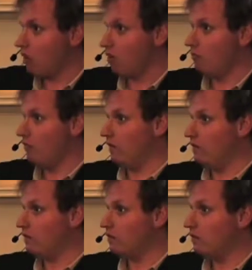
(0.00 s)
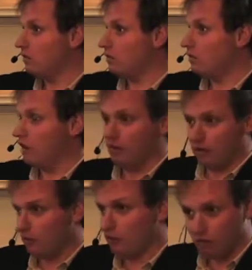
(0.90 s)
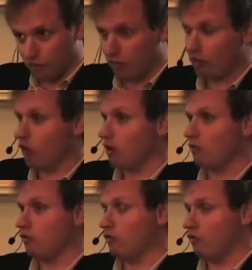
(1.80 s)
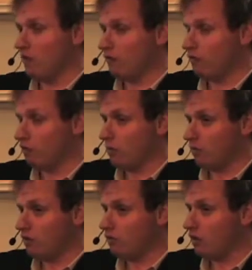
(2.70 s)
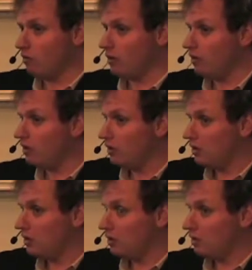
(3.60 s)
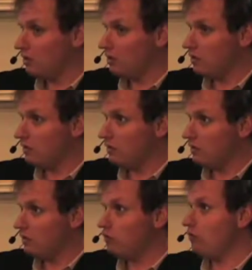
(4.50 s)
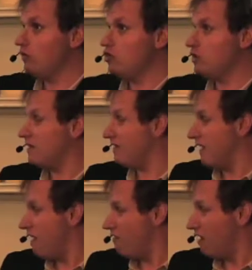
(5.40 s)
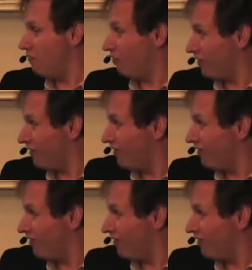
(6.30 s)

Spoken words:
horror movies, other than The Fears of the Dark, which goes back for a couple of years ago, but there's no legitimate scare anymore.